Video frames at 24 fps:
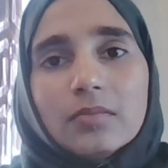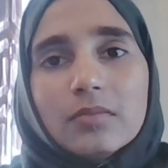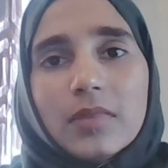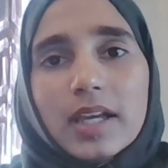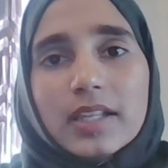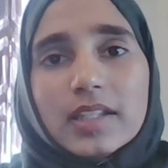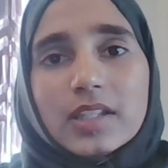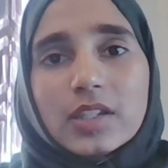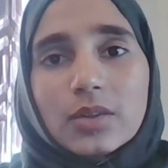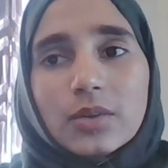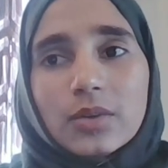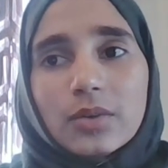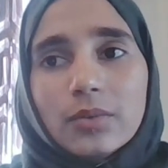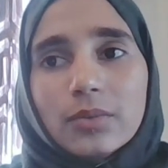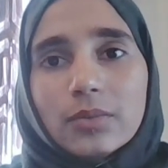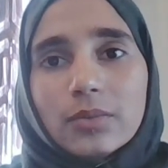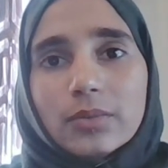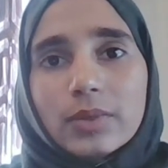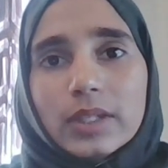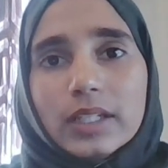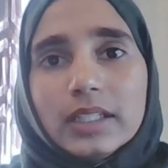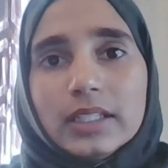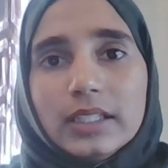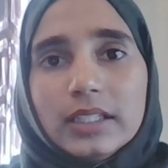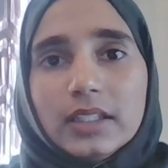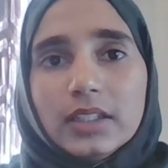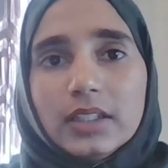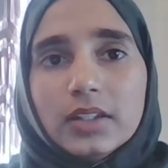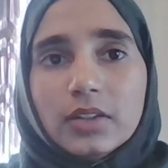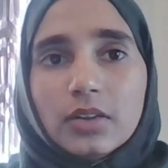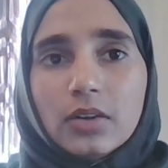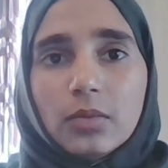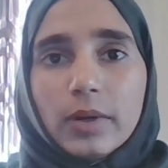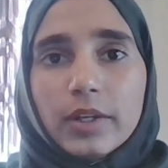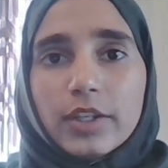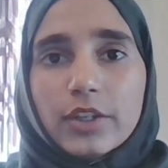Um, and so really,
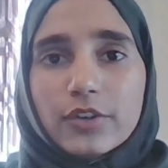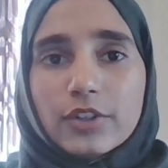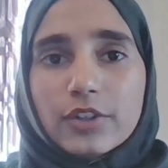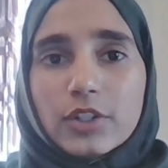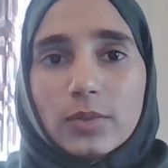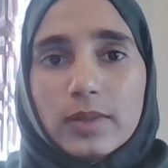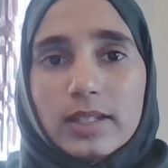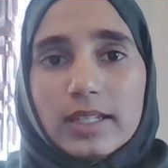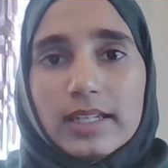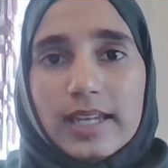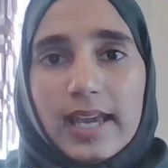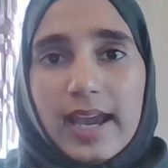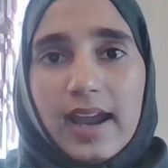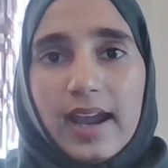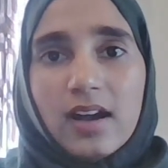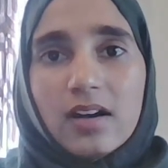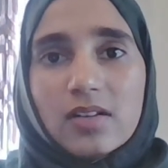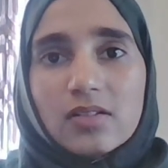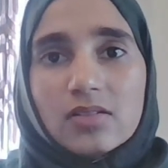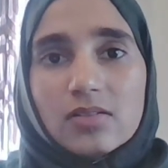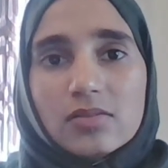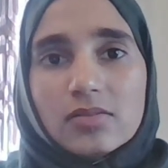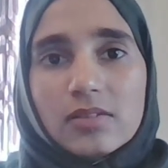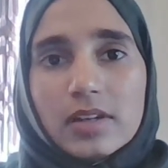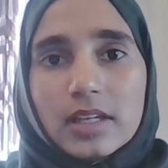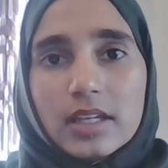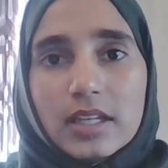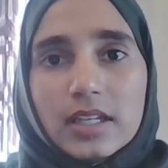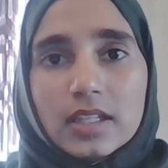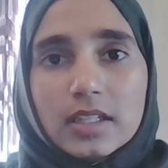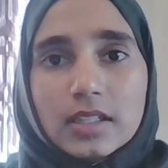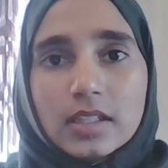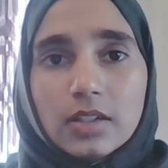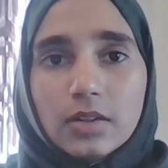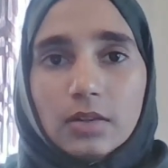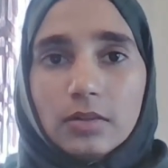you know, what you're doing now
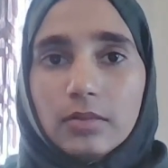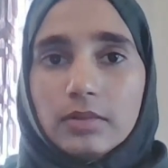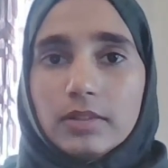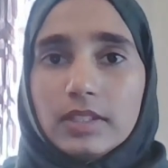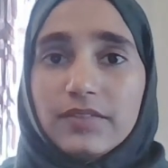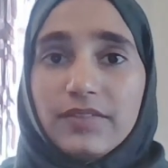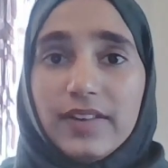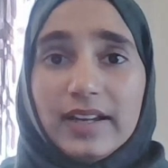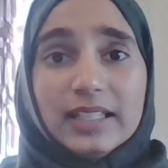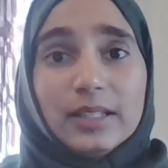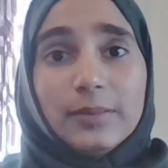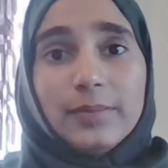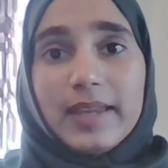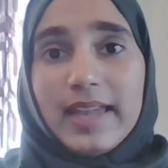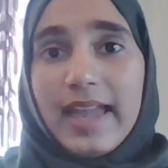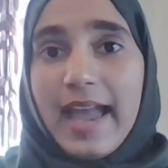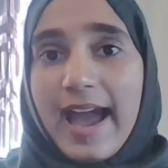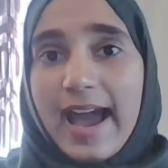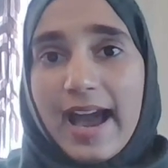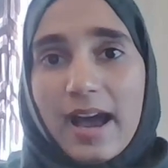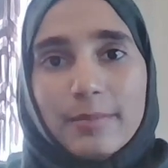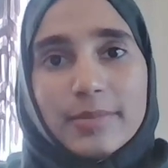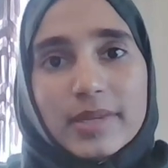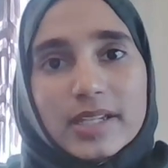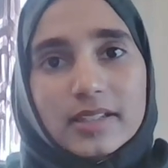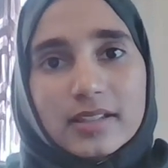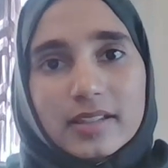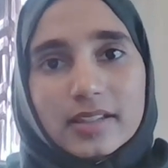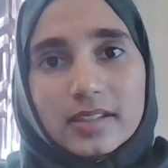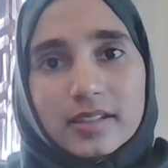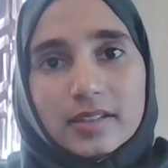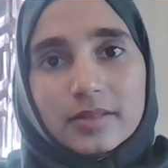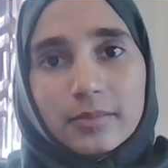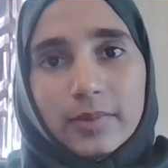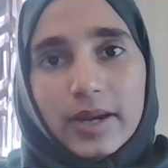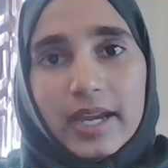is, you know, developing
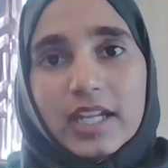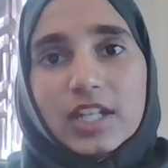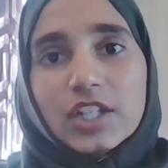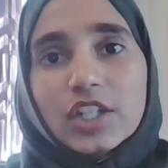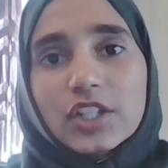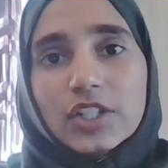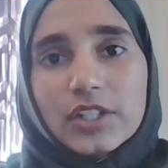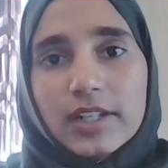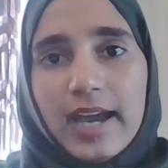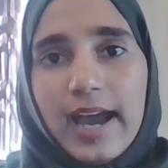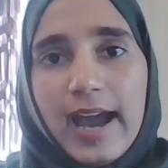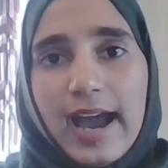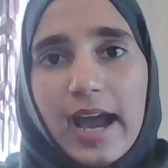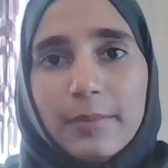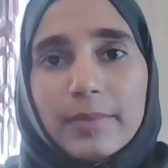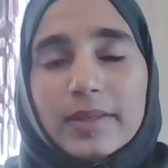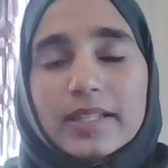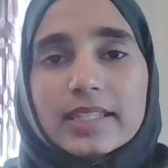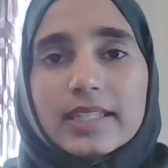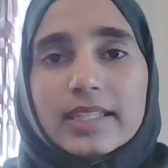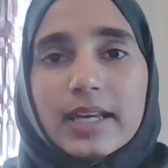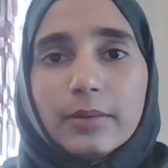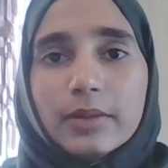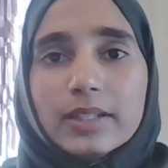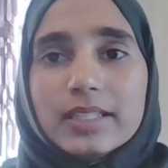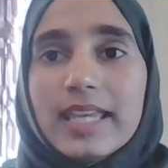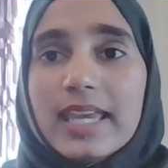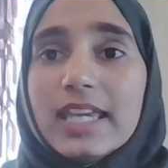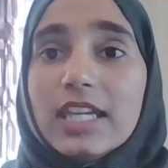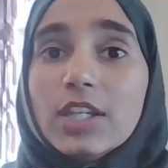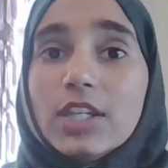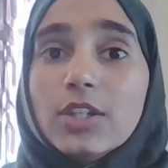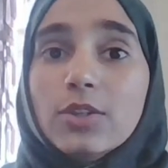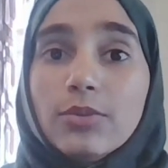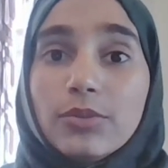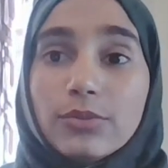habits, right? Good habits that will
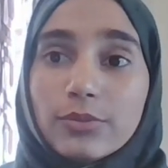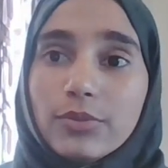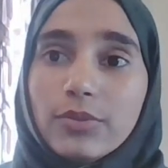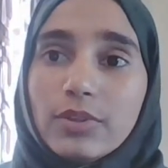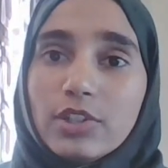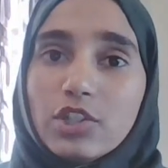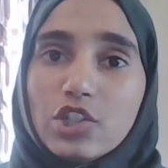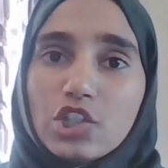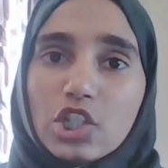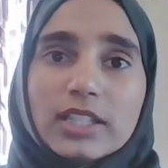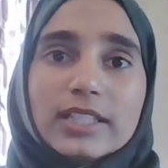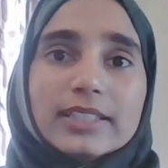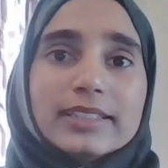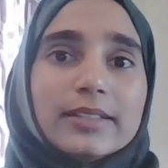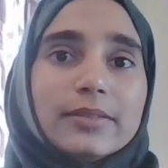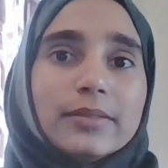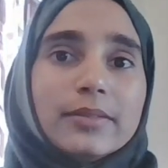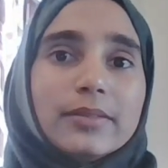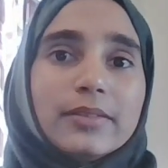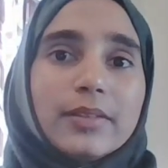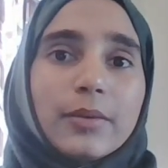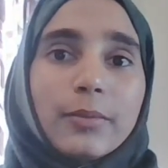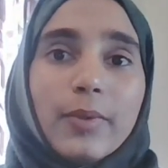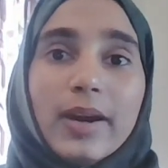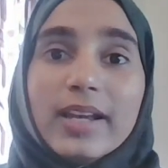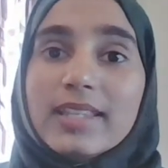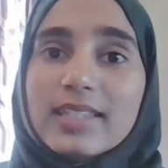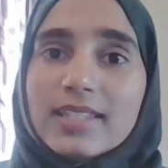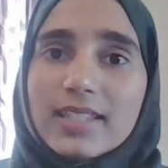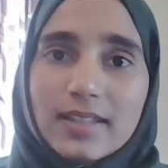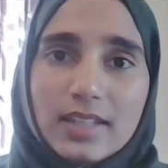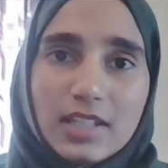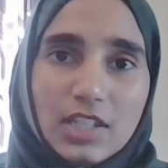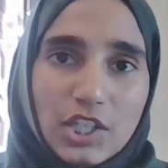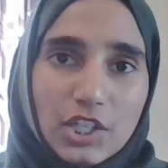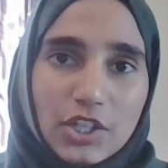take you through, inshallah, the, the
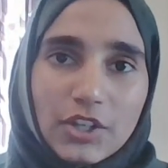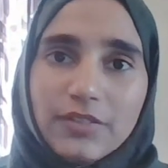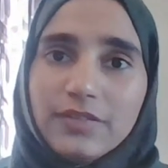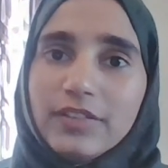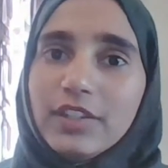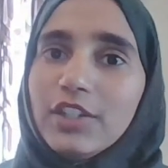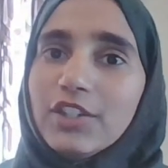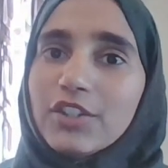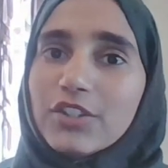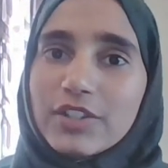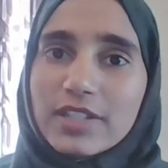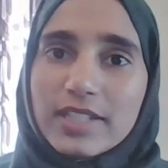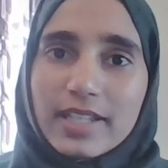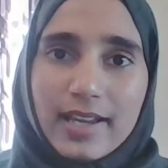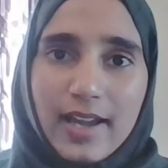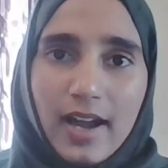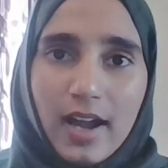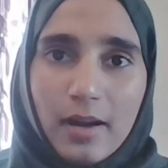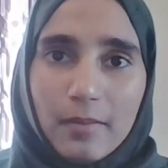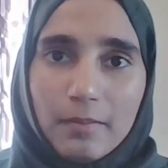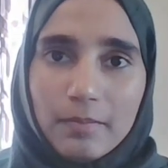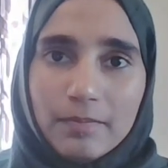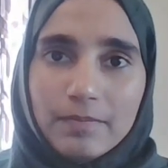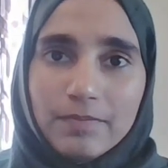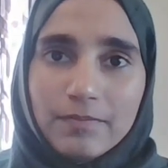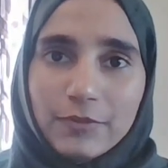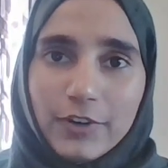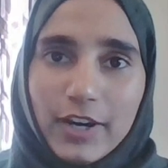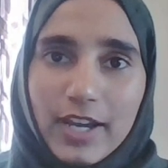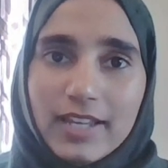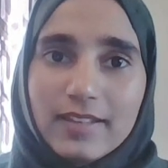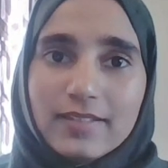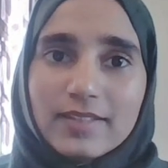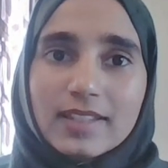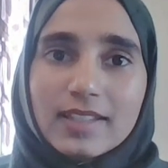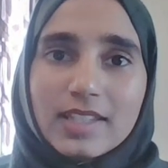rest of the year and the year to come,
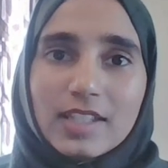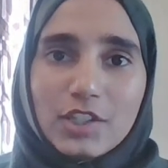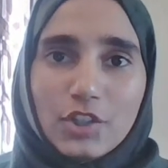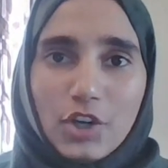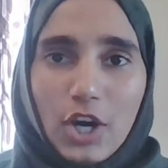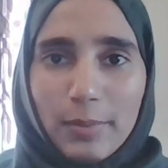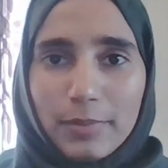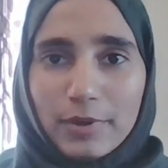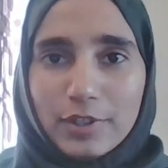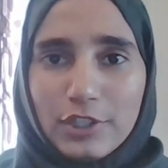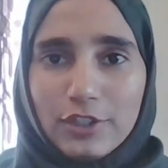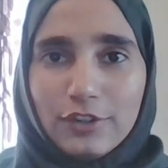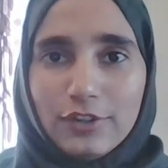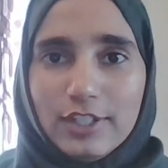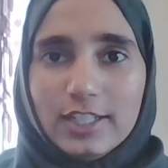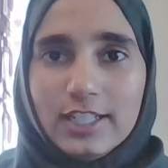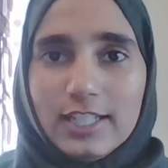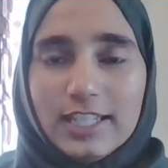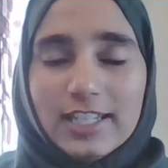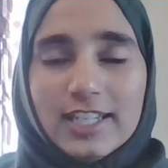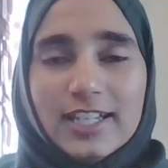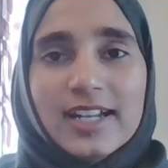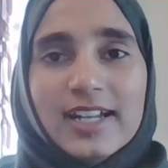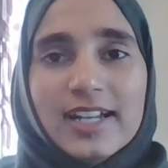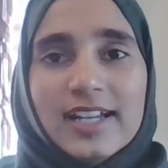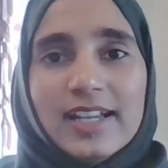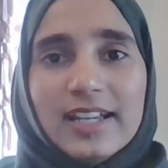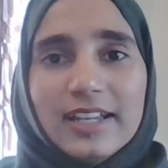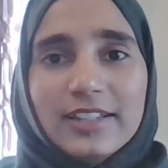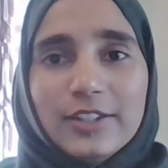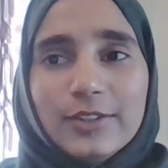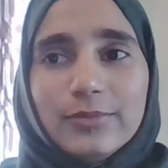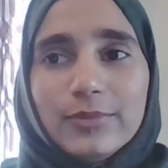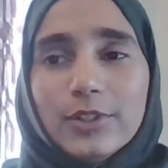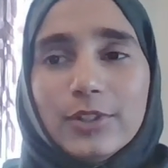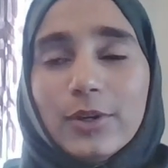right? This is your opportunity.
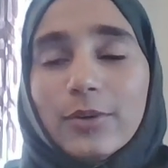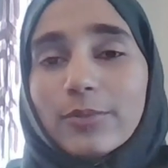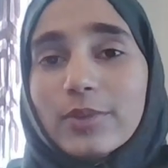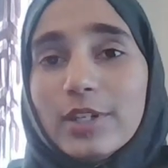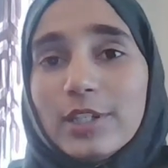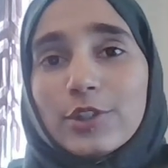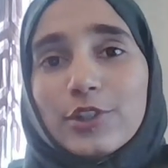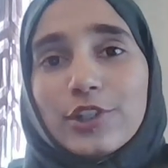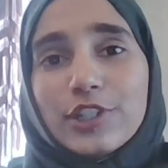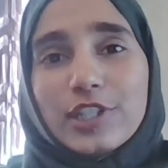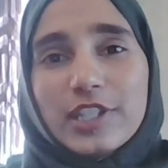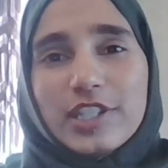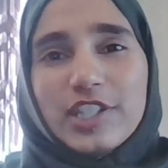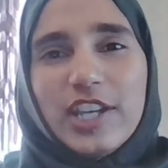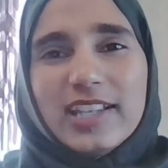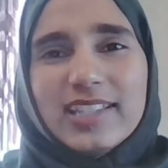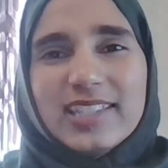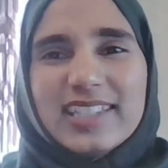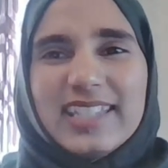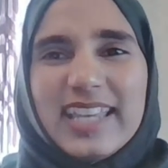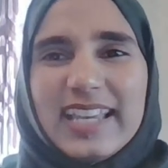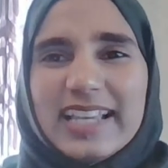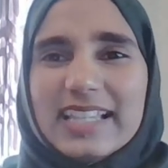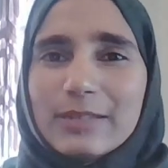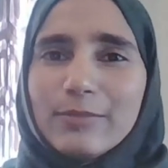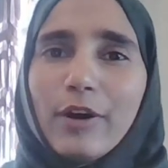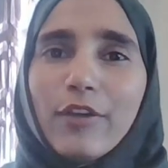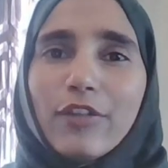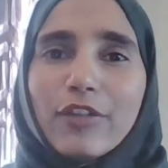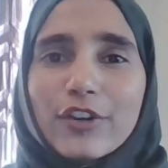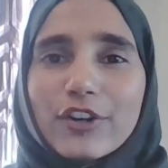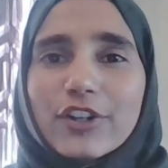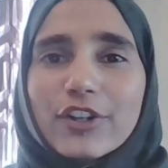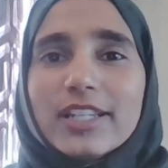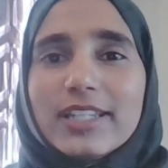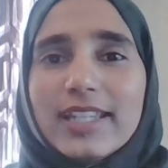You, you know, research suggests it takes
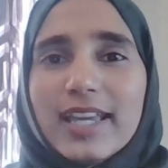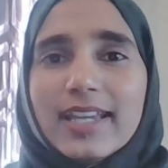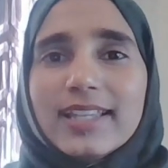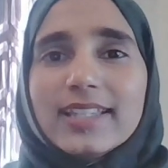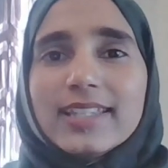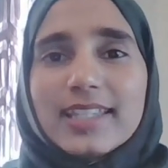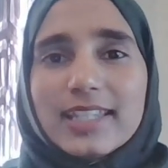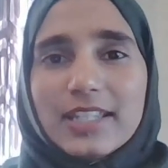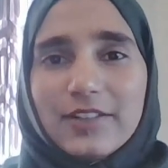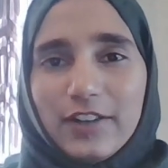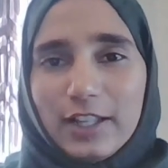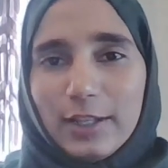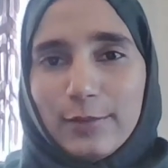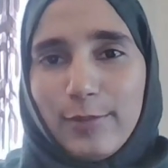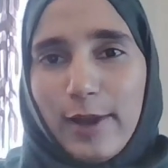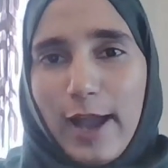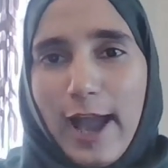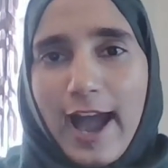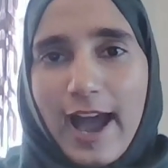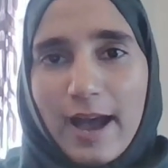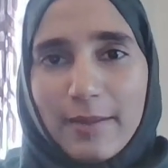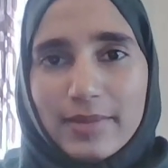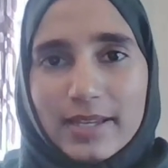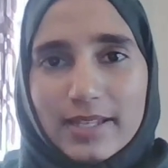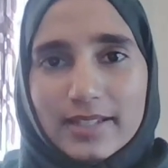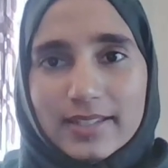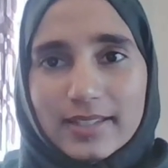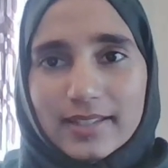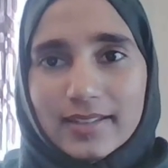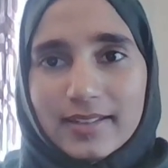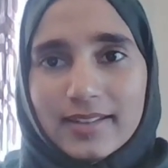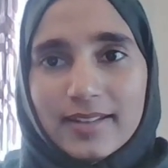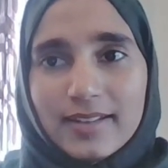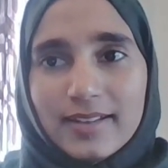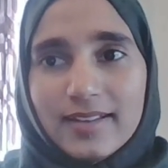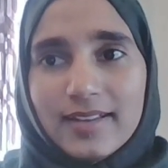about thirty days to develop a habit.
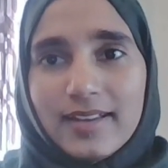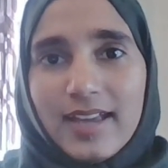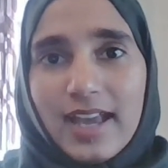